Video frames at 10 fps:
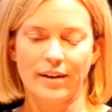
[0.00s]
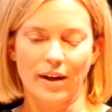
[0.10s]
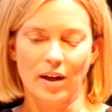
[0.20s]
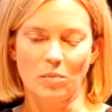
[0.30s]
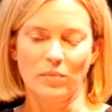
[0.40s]

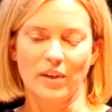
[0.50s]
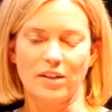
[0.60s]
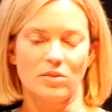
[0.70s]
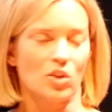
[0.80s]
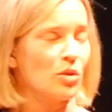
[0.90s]

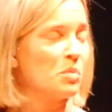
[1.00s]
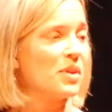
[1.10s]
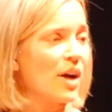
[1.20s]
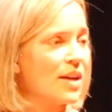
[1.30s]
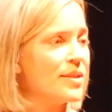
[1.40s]
Like children
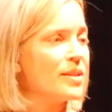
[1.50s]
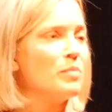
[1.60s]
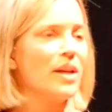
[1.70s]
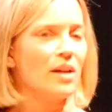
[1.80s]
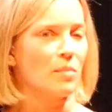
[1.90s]
with
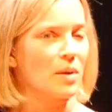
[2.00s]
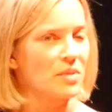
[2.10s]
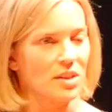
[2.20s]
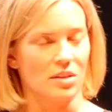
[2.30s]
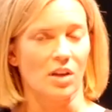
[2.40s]
autism may not be
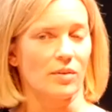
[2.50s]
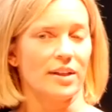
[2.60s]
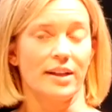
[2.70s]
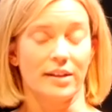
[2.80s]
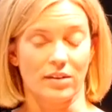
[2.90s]
able to tolerate any